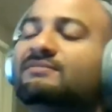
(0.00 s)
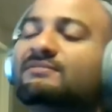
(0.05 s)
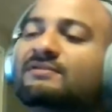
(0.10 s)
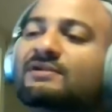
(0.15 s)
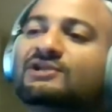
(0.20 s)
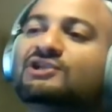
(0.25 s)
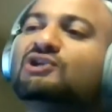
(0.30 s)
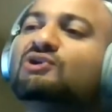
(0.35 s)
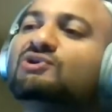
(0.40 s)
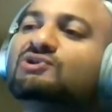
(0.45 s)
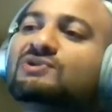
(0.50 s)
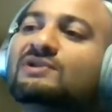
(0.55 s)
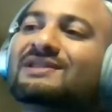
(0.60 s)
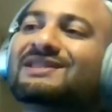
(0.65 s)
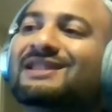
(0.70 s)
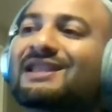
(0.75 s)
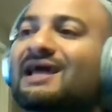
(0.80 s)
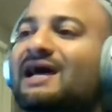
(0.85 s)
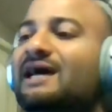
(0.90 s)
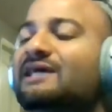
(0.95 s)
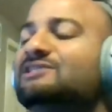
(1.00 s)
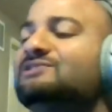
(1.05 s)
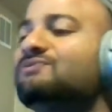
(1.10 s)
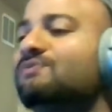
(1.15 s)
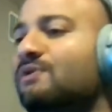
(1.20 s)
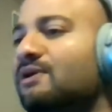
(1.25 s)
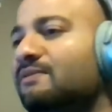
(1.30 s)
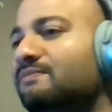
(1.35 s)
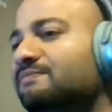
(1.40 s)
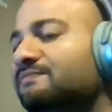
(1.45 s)
and usually the last
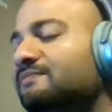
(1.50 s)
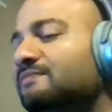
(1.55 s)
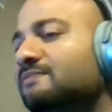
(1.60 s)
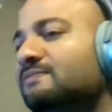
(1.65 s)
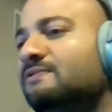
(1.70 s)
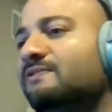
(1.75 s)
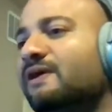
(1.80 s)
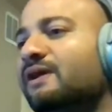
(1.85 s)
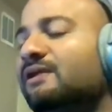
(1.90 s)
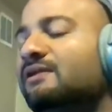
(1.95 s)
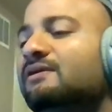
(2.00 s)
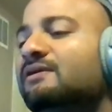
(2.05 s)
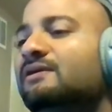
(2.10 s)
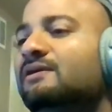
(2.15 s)
one, right?